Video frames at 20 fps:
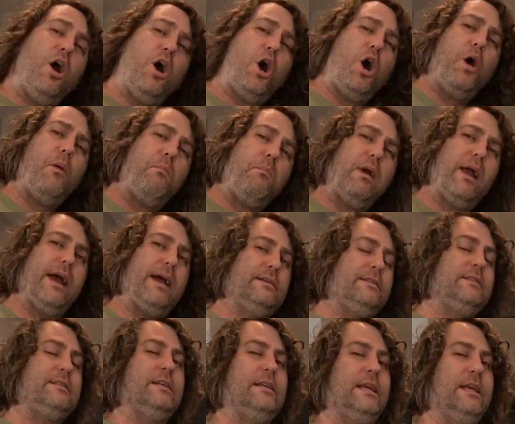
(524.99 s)
old
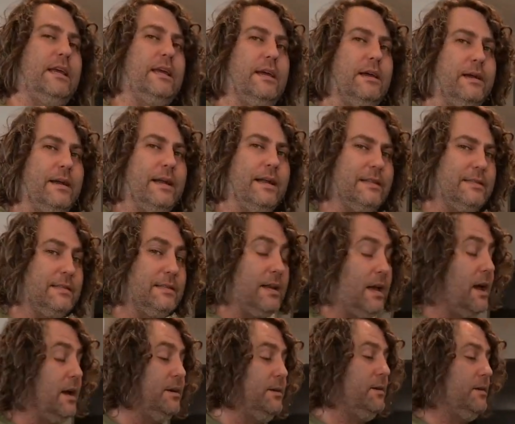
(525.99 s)
breast in here and it's
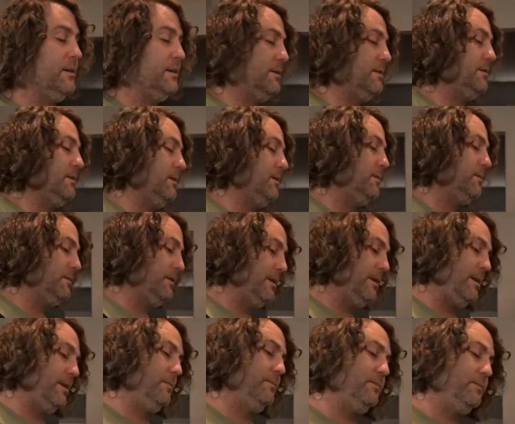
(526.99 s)
not cooked, so, you
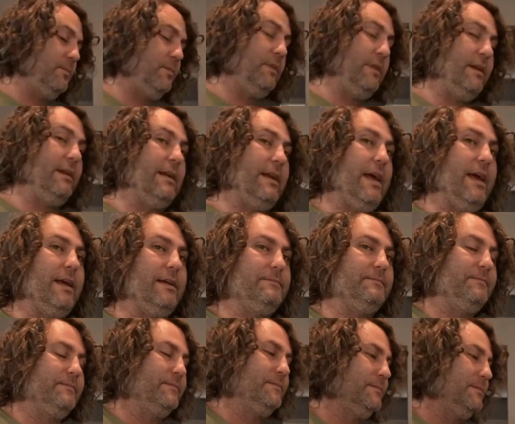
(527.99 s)
know, we're letting hang.
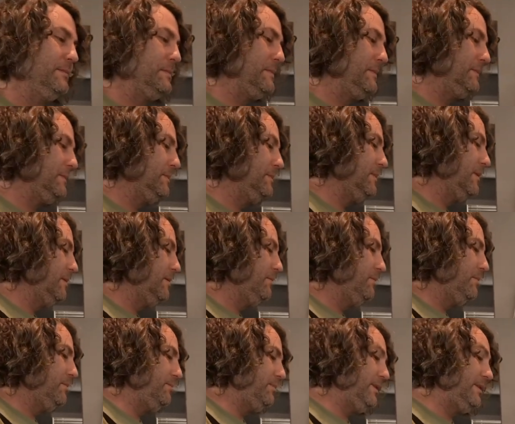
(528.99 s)

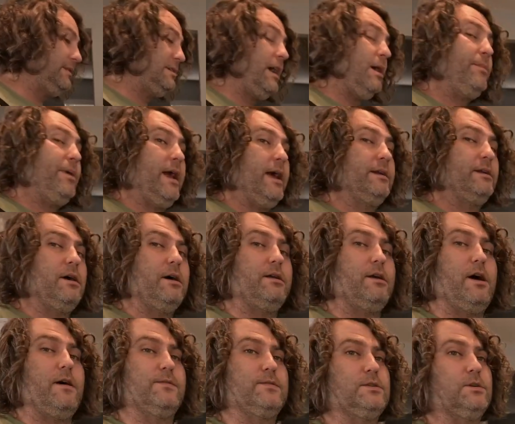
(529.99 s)
But the timer hadn't gone
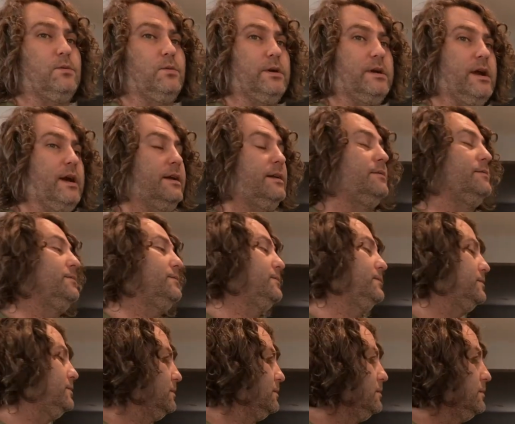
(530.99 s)
off, so we're kind of
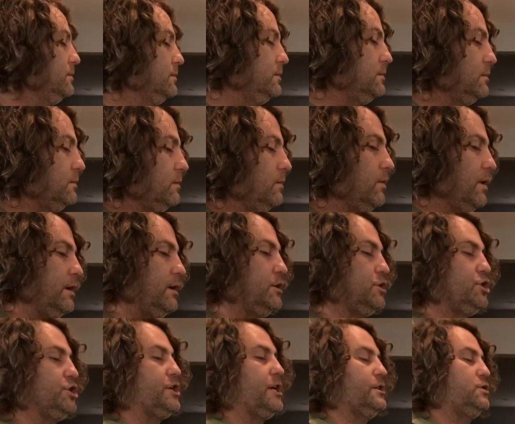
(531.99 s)
right on
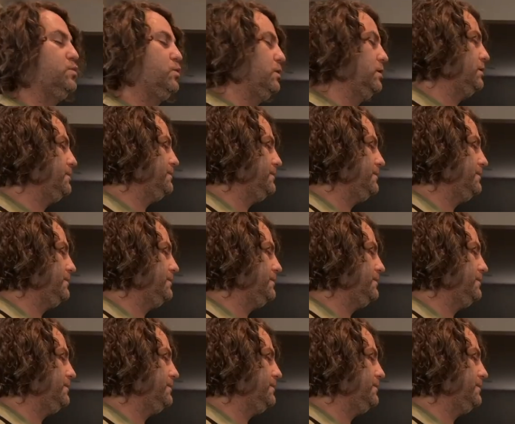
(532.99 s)
schedule.